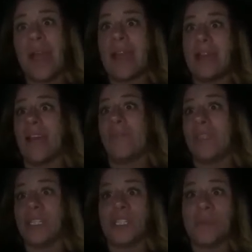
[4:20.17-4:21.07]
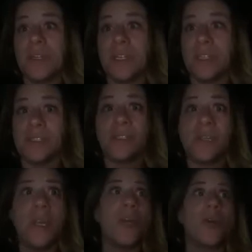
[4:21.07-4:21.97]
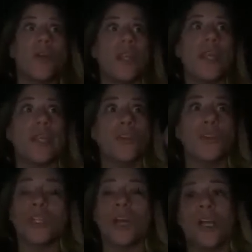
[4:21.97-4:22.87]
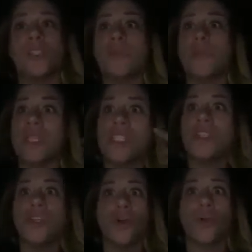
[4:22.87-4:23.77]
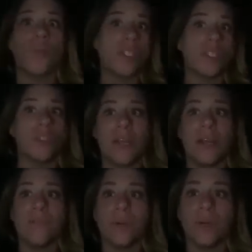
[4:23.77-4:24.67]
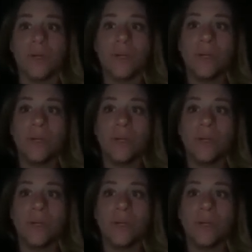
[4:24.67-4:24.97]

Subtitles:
I didn't have the experience or, like, you know, the knowledgement to know or what to look out for.